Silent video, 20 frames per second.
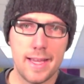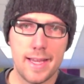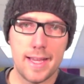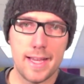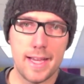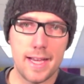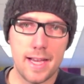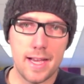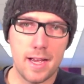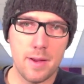
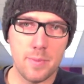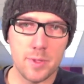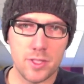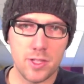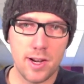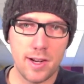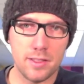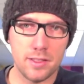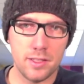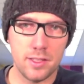I'm Mr.
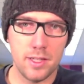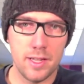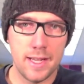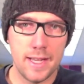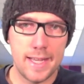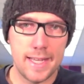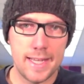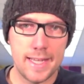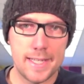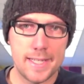
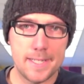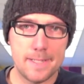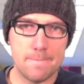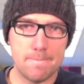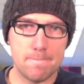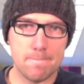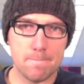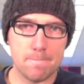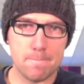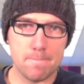
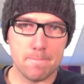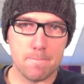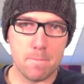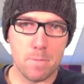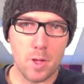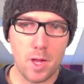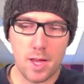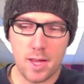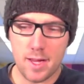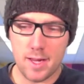Highland,
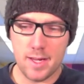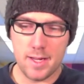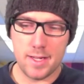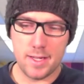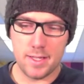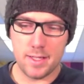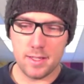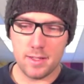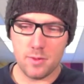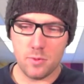
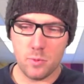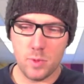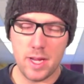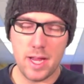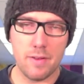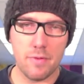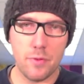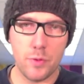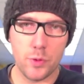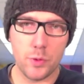and we
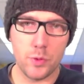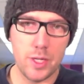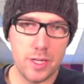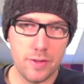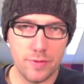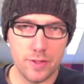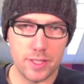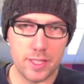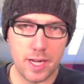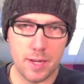have three
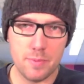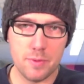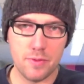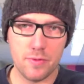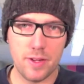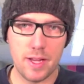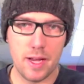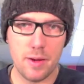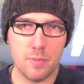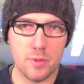different types
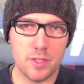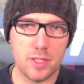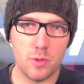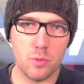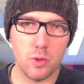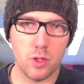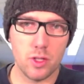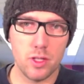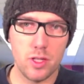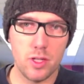of cameras that
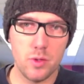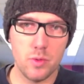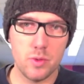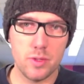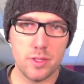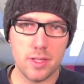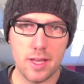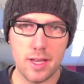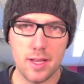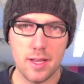we're going to
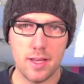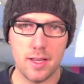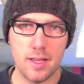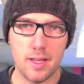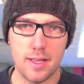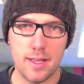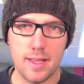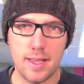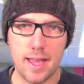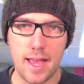use
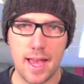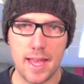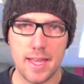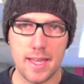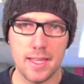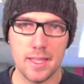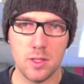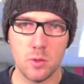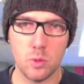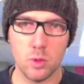
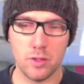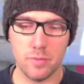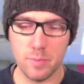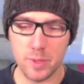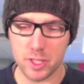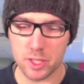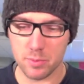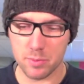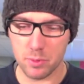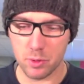in the world of
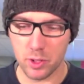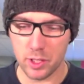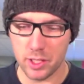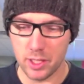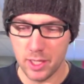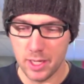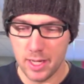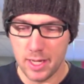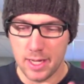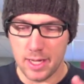Bishop Lloyd.
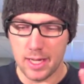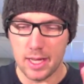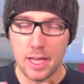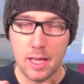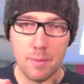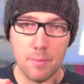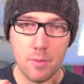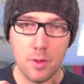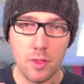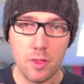
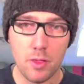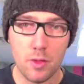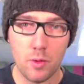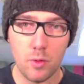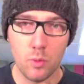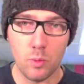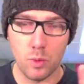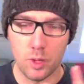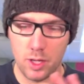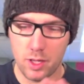One
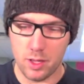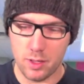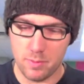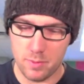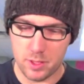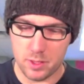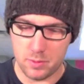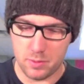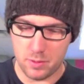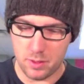of them
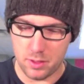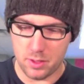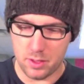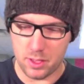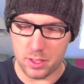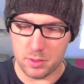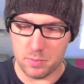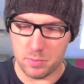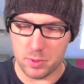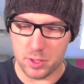is
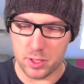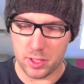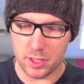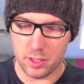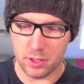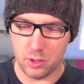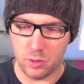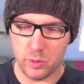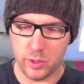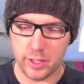this
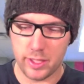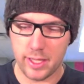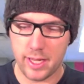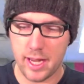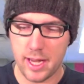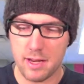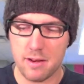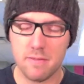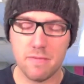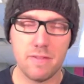particular one, the
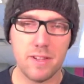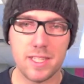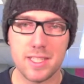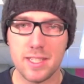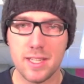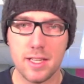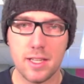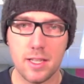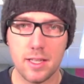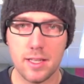Canon
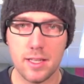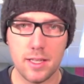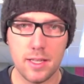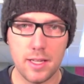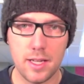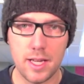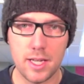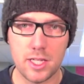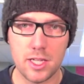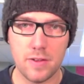Vixia
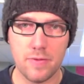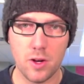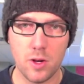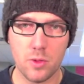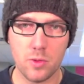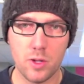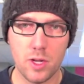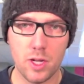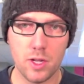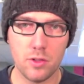
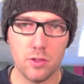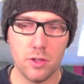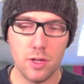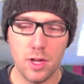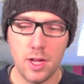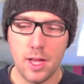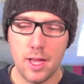HFR 300.